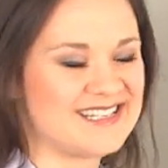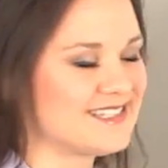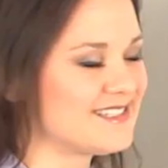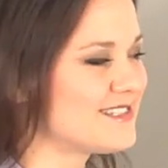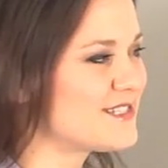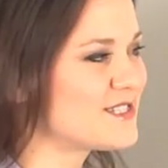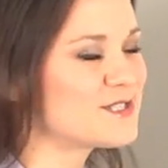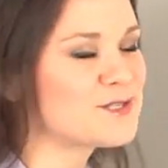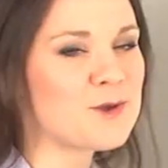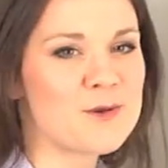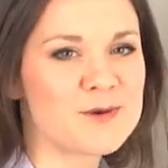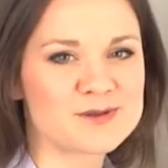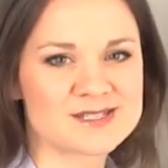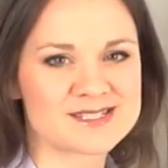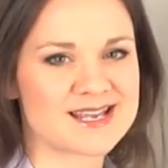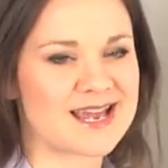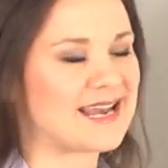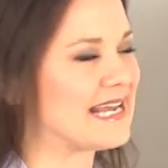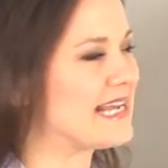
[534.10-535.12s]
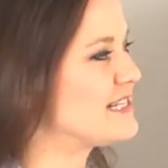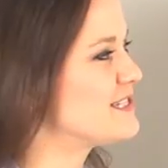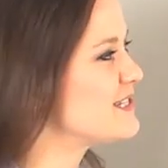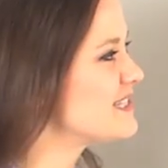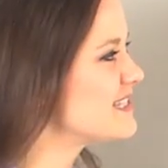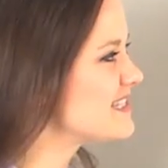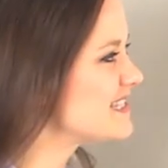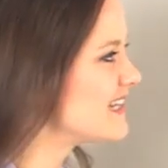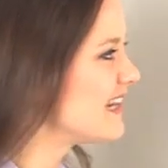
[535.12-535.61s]
So exciting. I
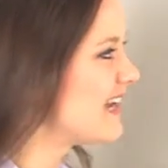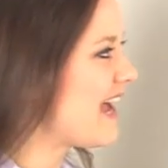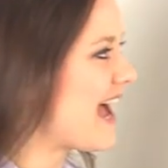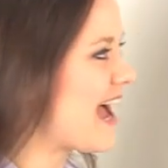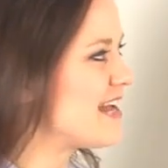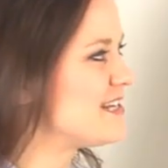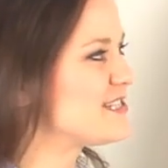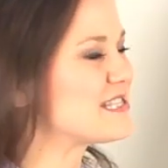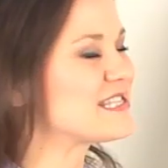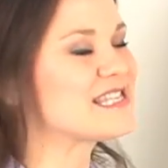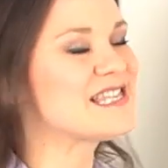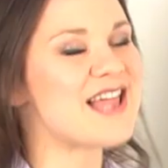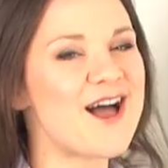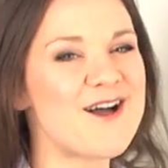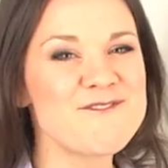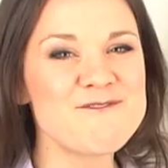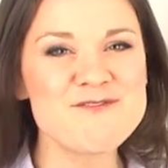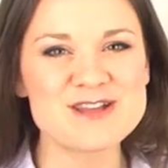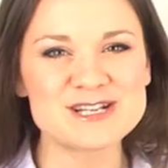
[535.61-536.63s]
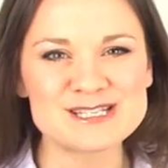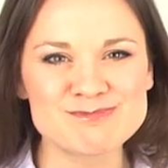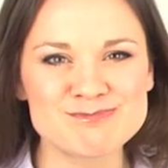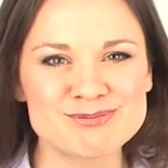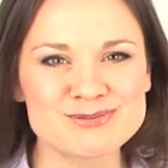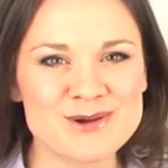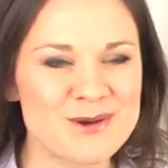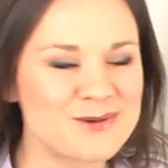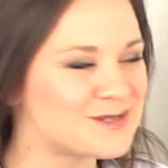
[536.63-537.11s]
just love this
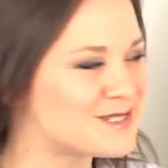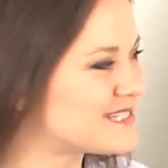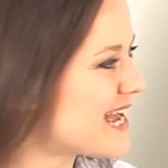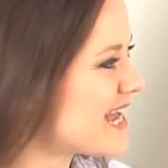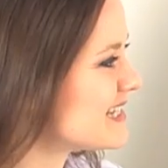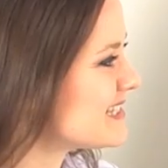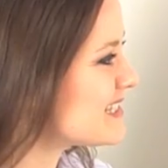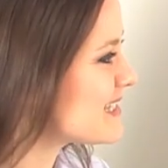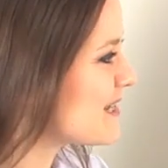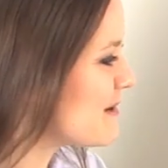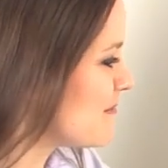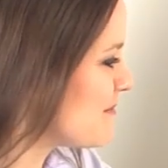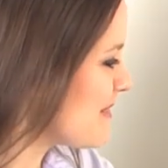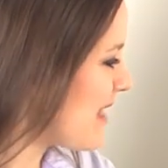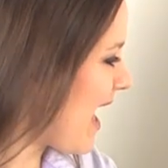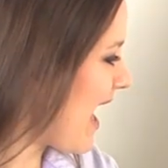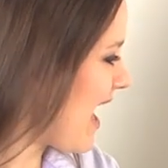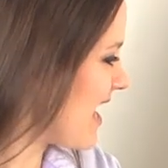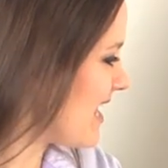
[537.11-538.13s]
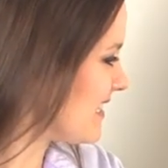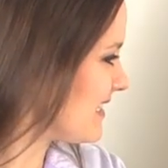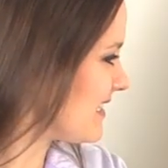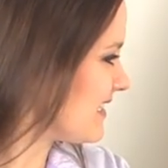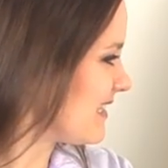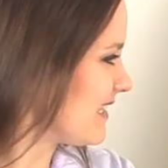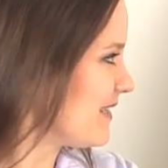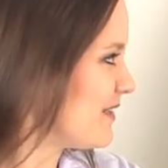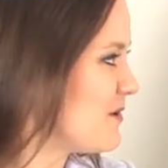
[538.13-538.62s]
process.
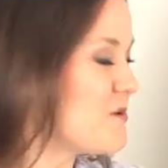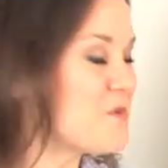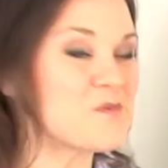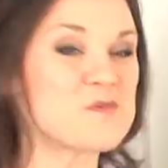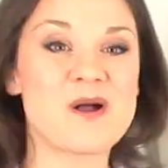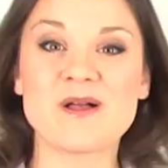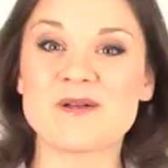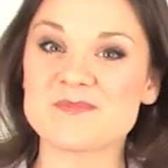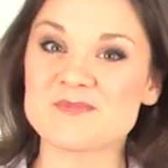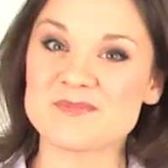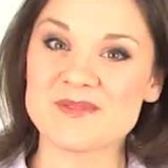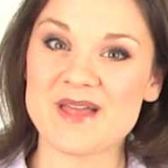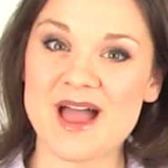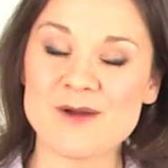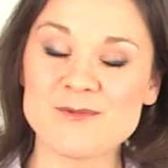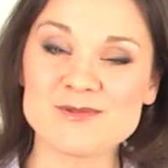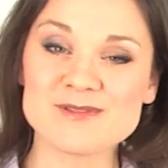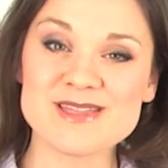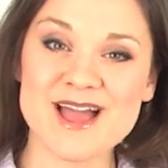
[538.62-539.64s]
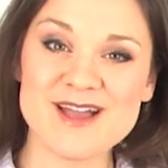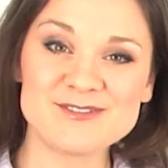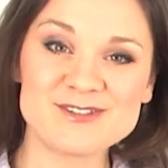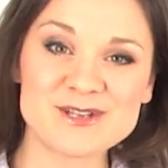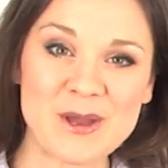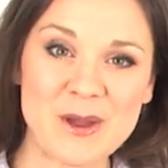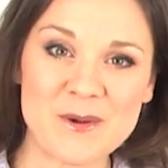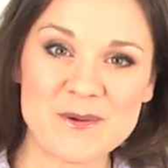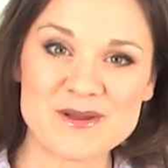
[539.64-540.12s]
And well, I would love to
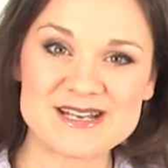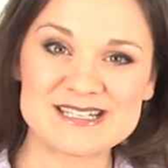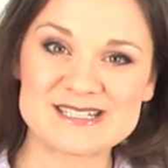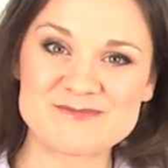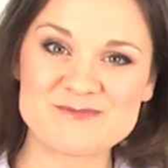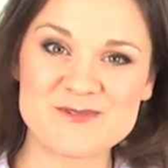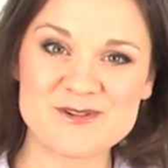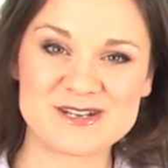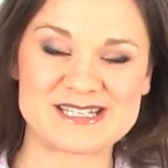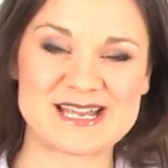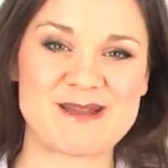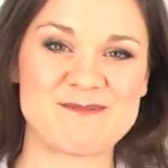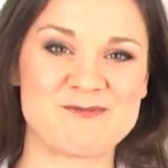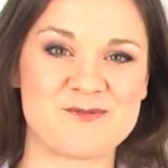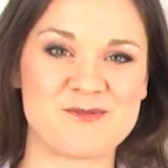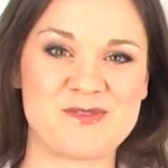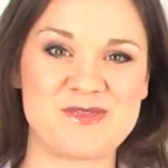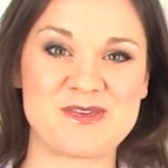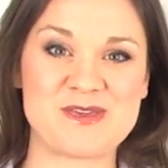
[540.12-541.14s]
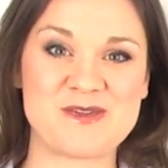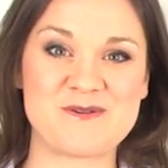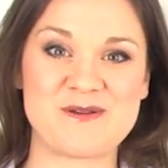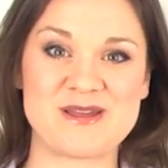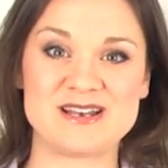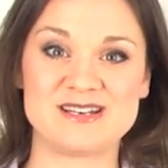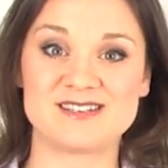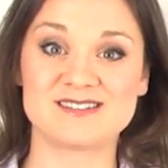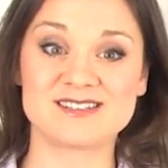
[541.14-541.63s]
go into more depth with you
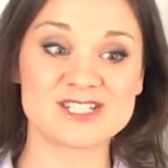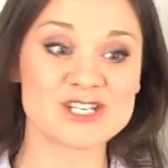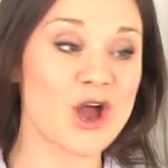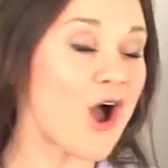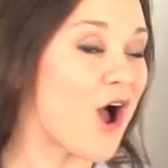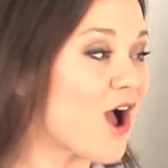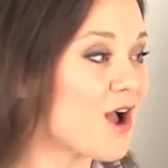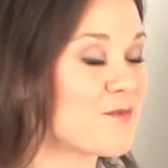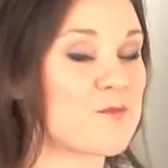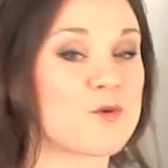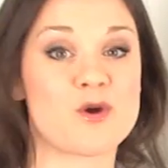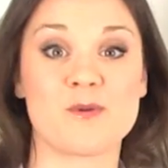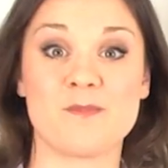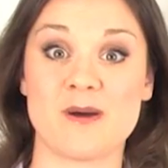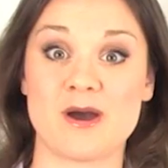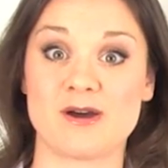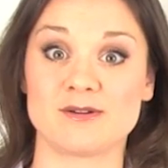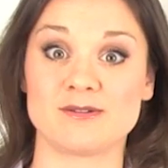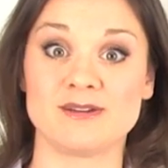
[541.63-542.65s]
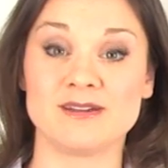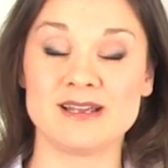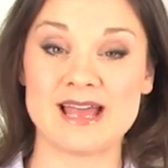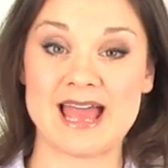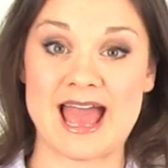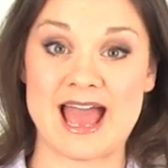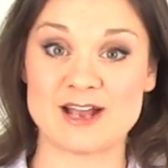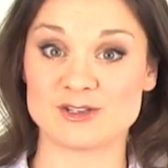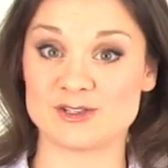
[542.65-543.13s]
and talk more about
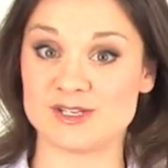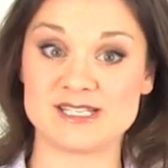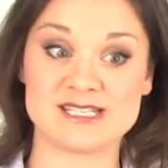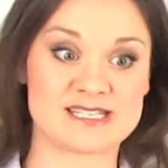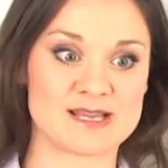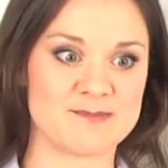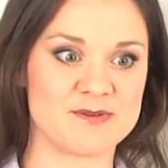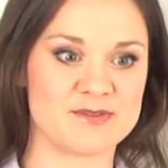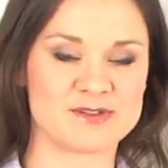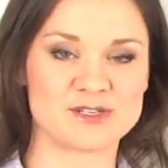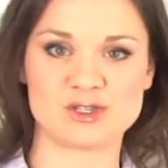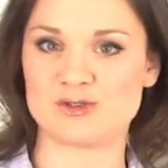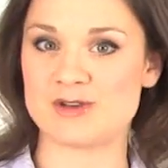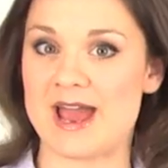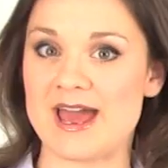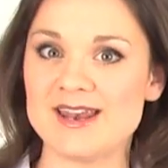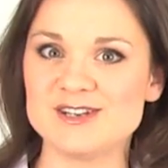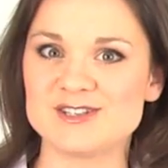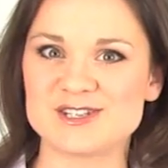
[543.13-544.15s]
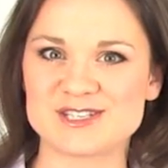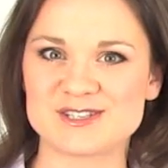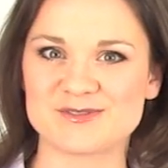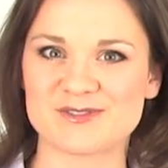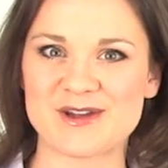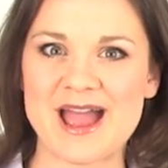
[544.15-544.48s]
actually some of the strategies for